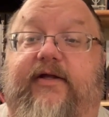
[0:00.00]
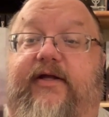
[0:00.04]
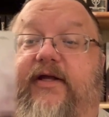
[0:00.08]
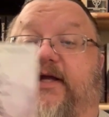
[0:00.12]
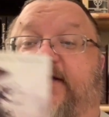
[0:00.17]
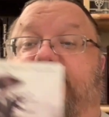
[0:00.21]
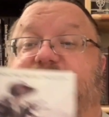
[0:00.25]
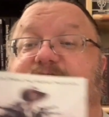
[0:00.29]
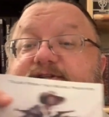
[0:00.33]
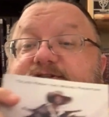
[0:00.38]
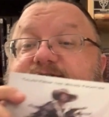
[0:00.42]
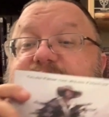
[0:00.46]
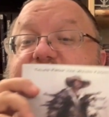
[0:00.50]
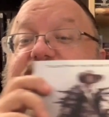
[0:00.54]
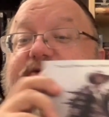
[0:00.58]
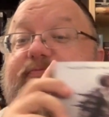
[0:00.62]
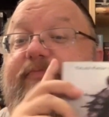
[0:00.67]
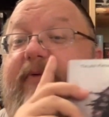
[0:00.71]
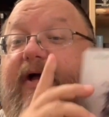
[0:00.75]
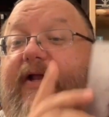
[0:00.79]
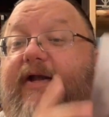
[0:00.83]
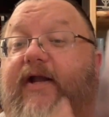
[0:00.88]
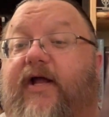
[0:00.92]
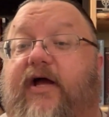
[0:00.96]
It's a
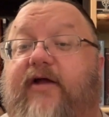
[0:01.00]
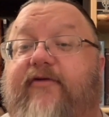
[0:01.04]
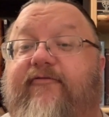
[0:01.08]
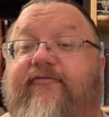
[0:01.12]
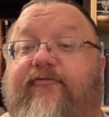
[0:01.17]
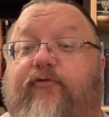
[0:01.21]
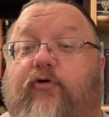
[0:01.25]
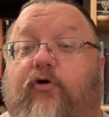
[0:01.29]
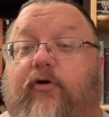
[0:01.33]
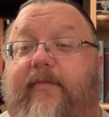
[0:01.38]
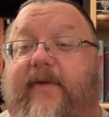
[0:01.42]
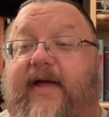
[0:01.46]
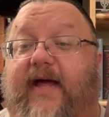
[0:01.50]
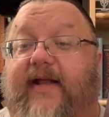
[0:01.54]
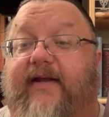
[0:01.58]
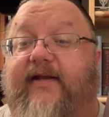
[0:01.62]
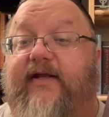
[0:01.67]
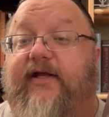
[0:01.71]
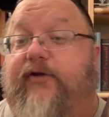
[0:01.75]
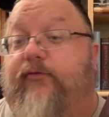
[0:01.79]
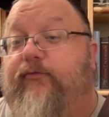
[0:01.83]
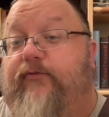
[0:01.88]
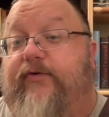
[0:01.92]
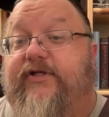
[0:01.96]
6x9 format.
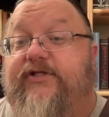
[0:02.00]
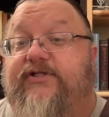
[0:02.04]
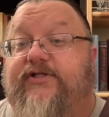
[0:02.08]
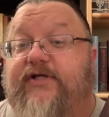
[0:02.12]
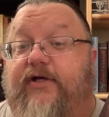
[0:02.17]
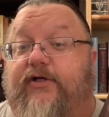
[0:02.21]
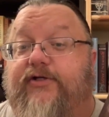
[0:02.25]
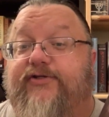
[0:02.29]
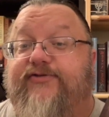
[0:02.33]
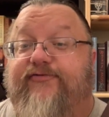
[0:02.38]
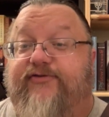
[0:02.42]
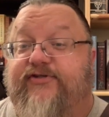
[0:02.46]
It retails for